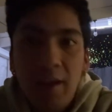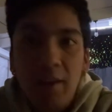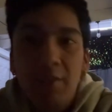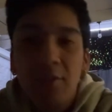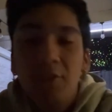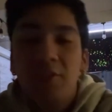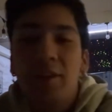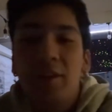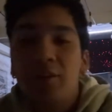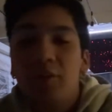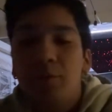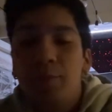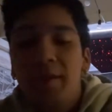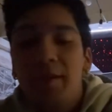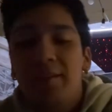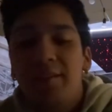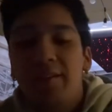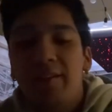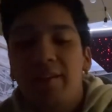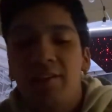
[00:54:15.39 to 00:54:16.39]
yeah there's not as
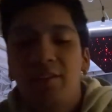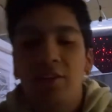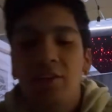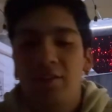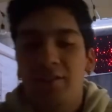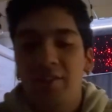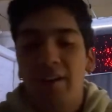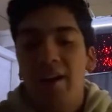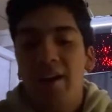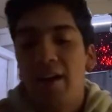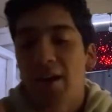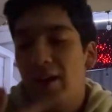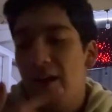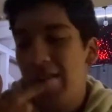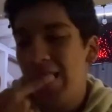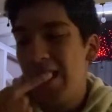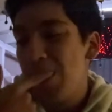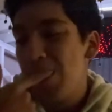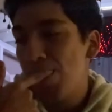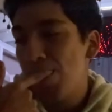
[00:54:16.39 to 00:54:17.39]
many second scholars
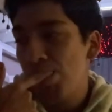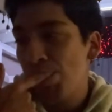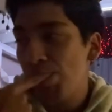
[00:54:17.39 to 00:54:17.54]
yeah